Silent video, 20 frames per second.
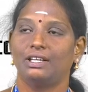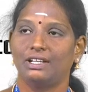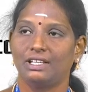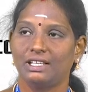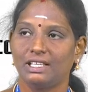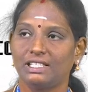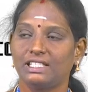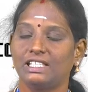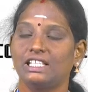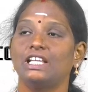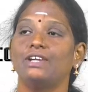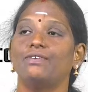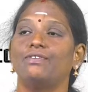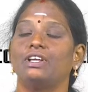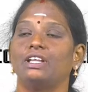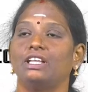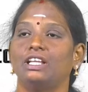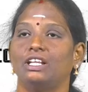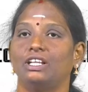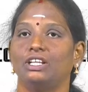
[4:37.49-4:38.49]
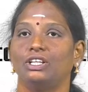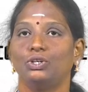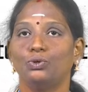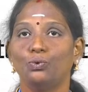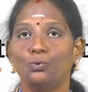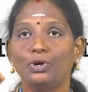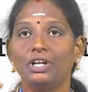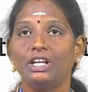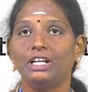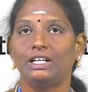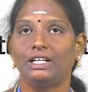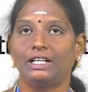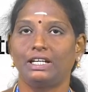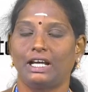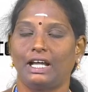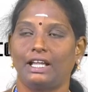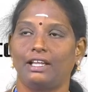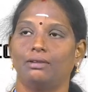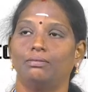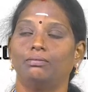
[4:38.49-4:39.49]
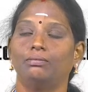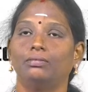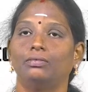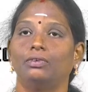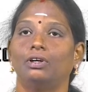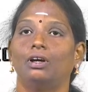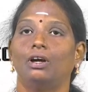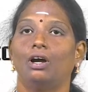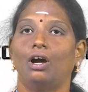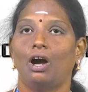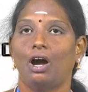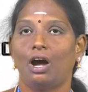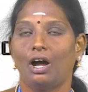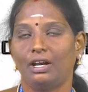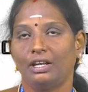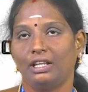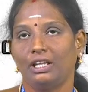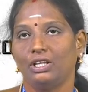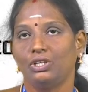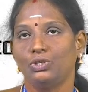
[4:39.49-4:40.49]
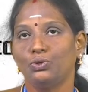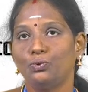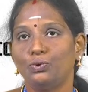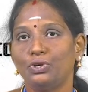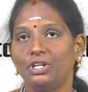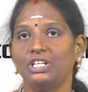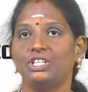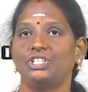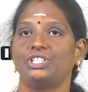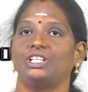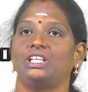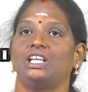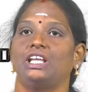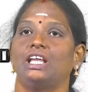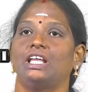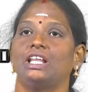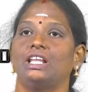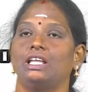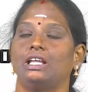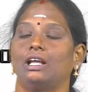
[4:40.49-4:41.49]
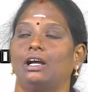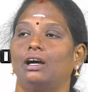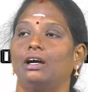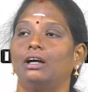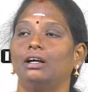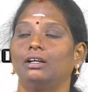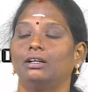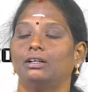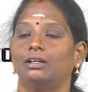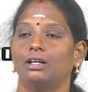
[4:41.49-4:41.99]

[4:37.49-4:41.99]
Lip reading: received in unit time on a unit area